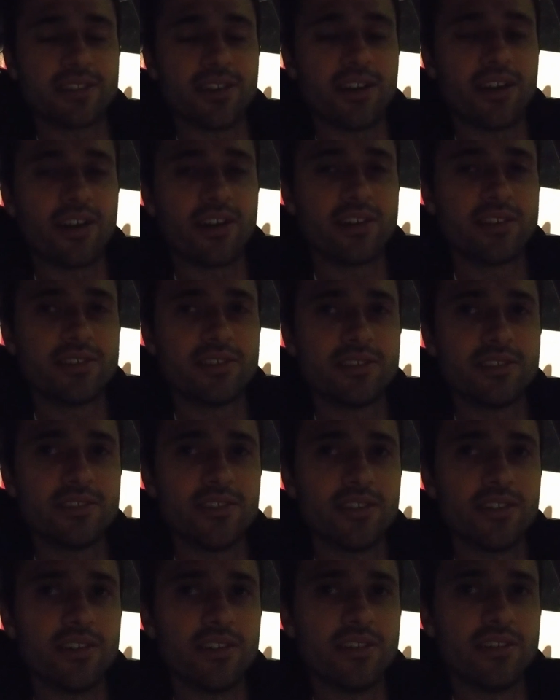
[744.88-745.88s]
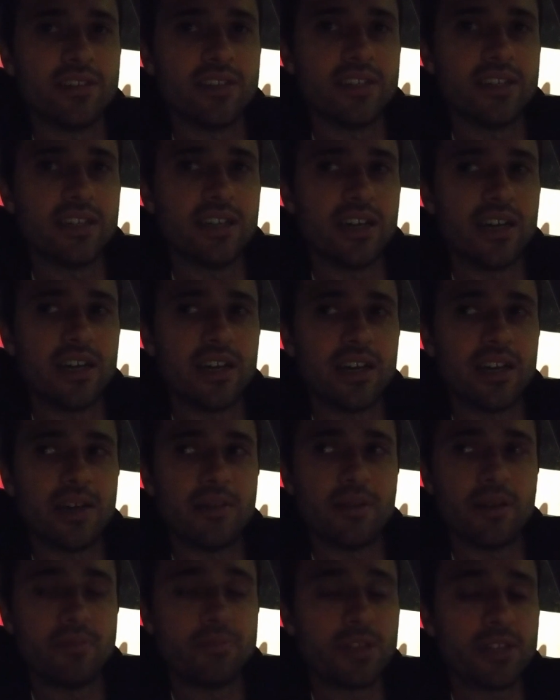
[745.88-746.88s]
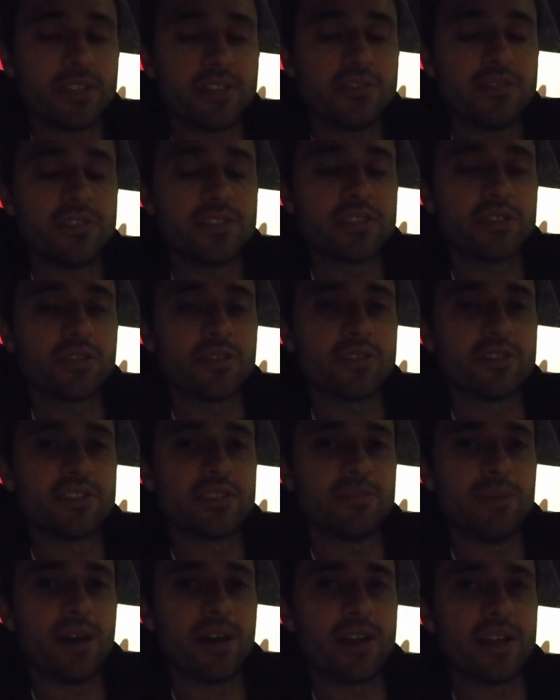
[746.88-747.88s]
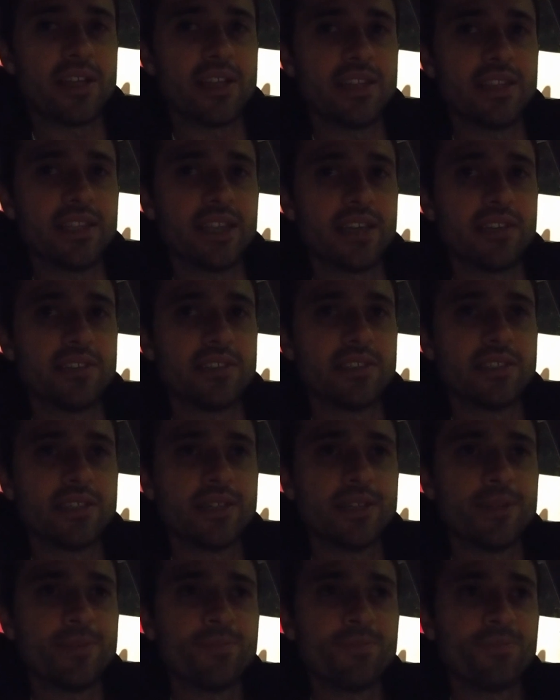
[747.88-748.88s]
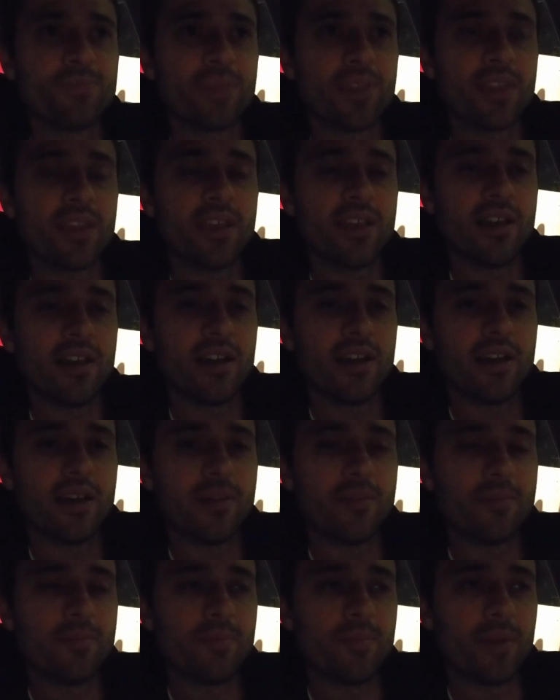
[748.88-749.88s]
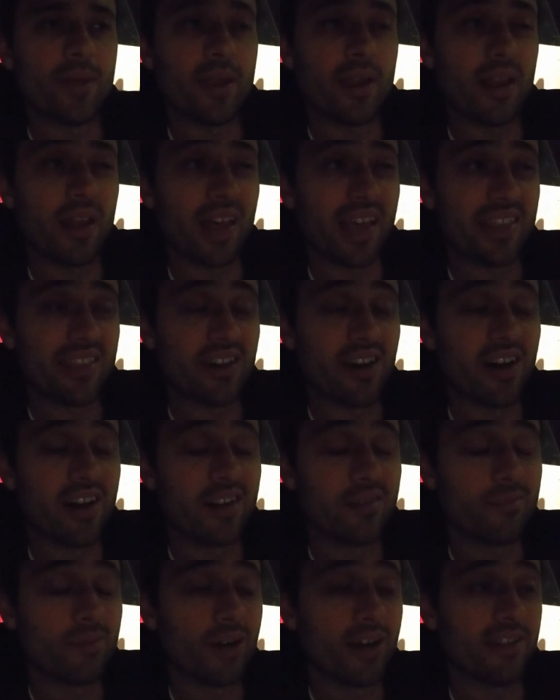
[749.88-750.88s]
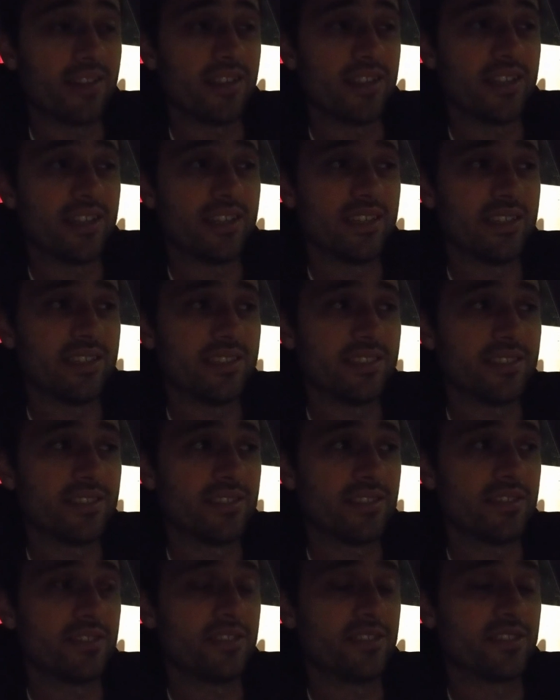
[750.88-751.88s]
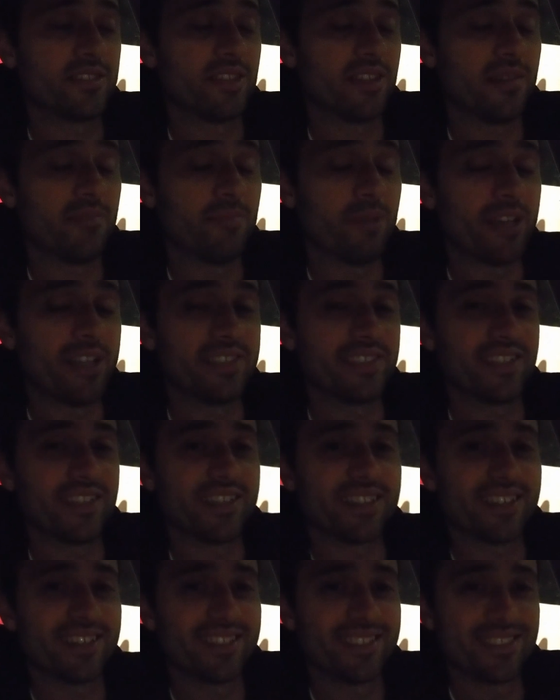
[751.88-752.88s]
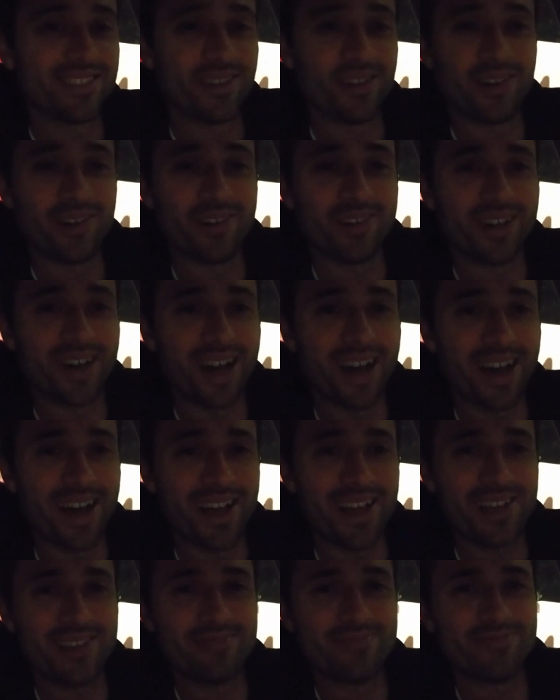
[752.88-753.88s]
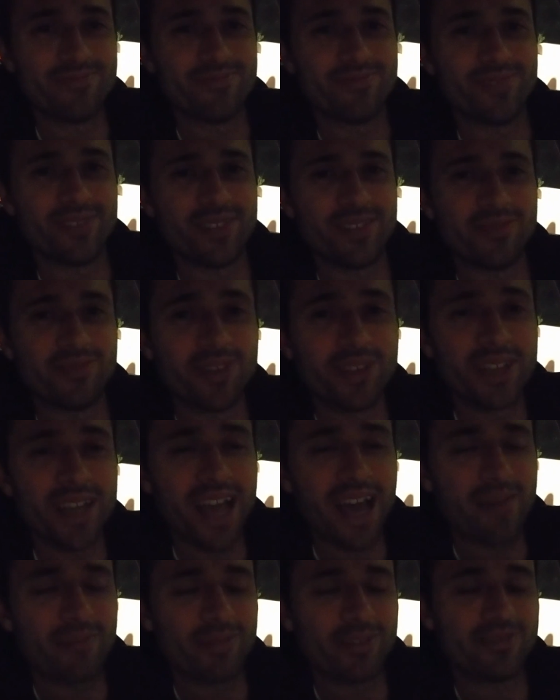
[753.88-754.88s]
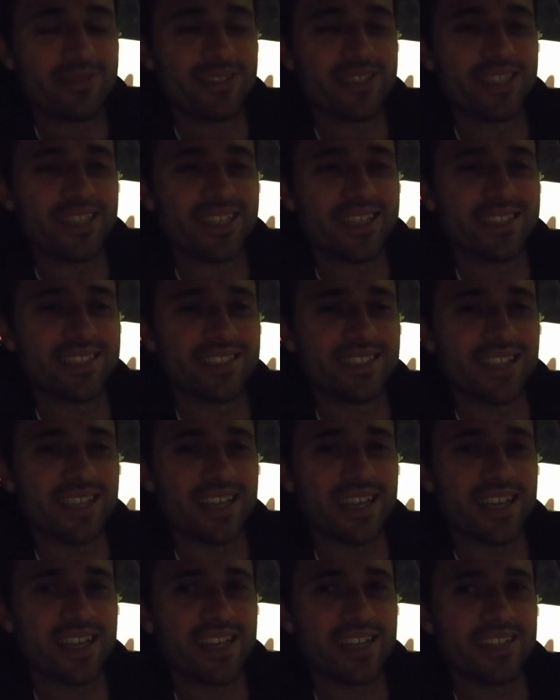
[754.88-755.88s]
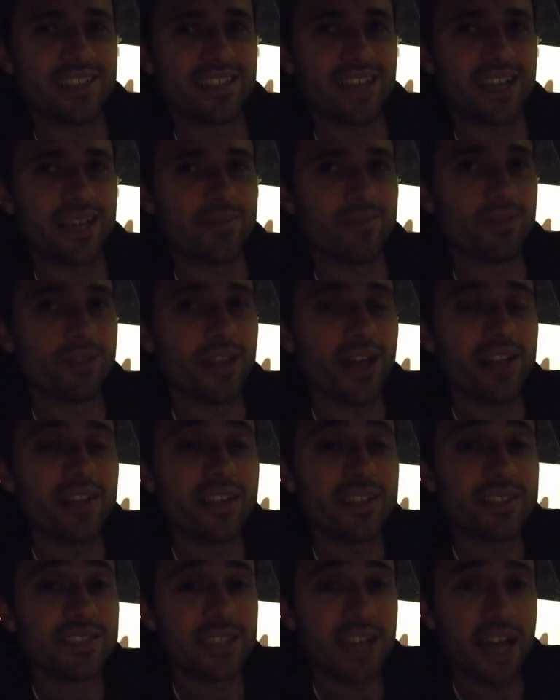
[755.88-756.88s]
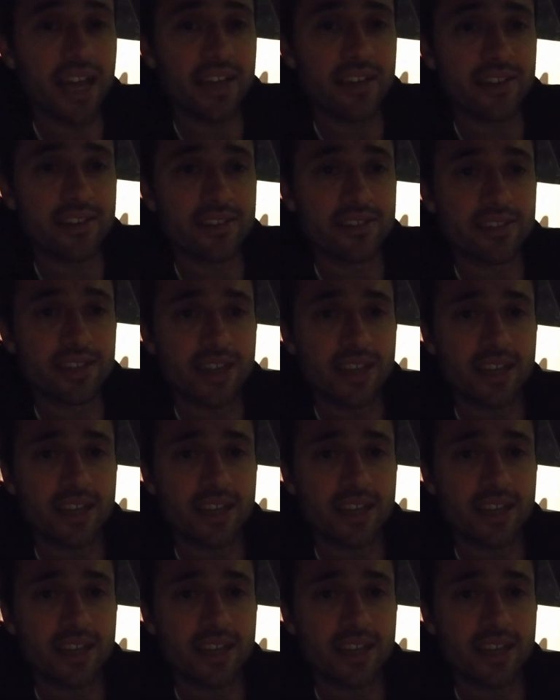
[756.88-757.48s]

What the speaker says: car. So I'm not too discouraged about it in the end. And the autopilot is just amazing. So I'm really happy with this, and I am a lot less tired